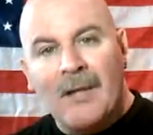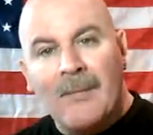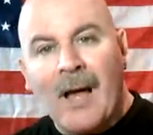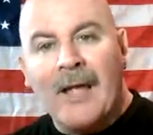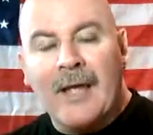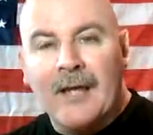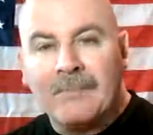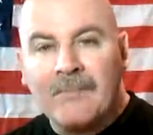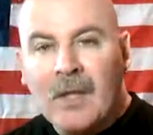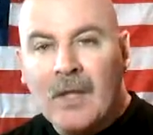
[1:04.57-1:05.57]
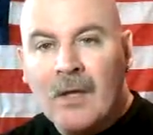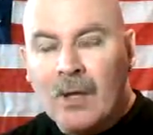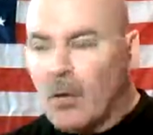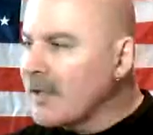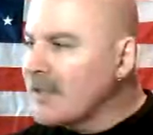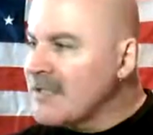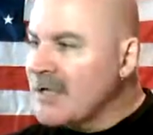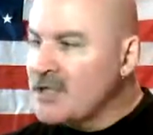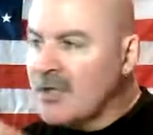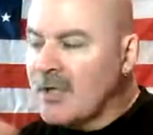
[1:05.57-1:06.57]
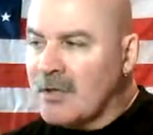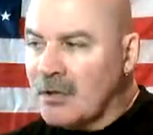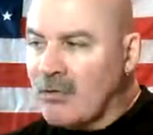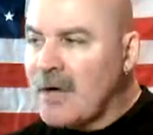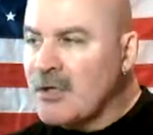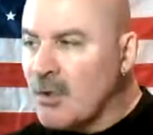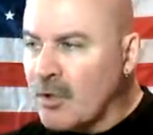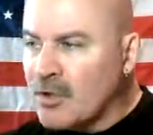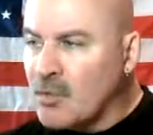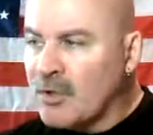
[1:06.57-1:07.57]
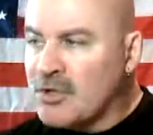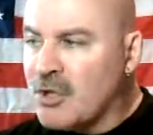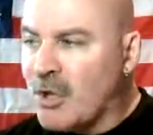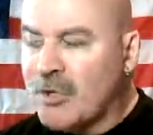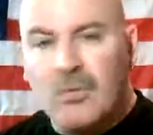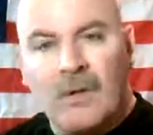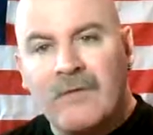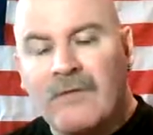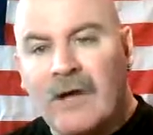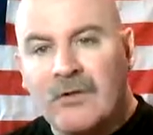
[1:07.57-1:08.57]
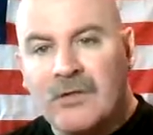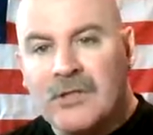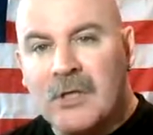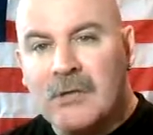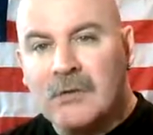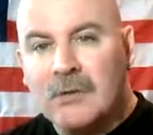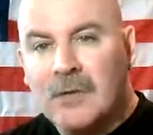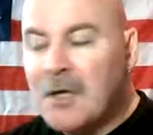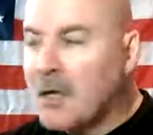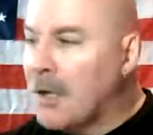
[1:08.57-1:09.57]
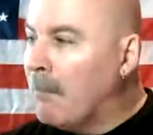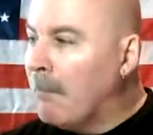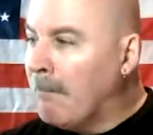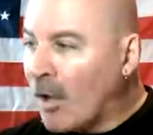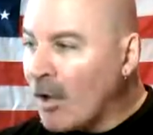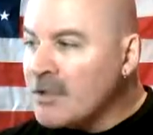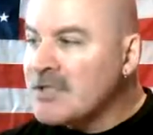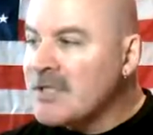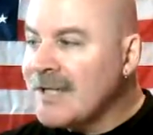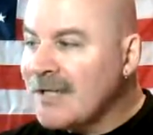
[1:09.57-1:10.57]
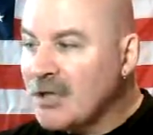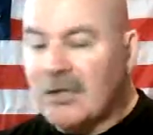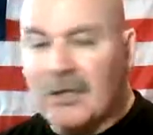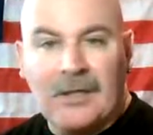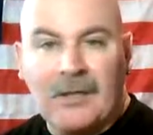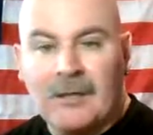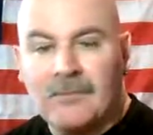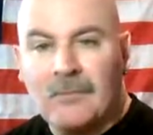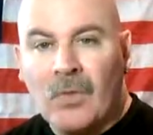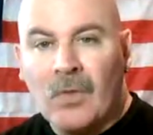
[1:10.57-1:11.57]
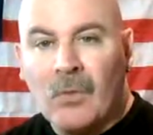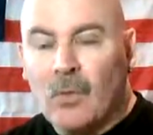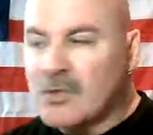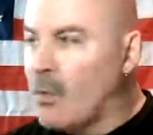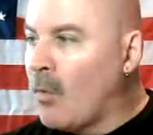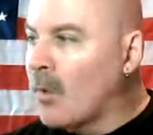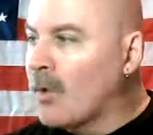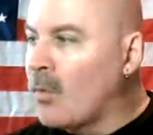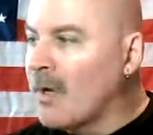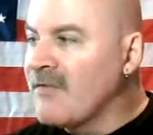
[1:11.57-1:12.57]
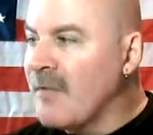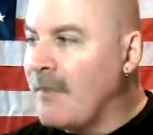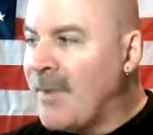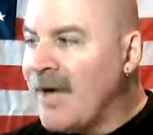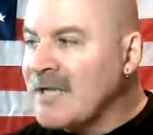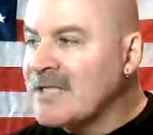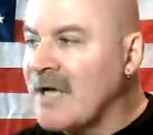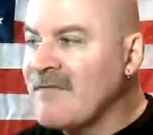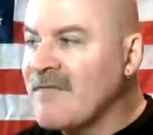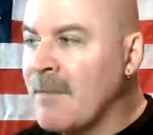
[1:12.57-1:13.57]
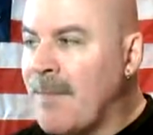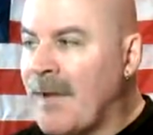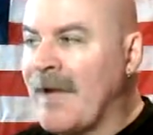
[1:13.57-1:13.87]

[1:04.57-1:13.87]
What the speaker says: the MLMIA, an organization that the great Doris Wood started 25 years ago, Marcie Cook was awarded one of the best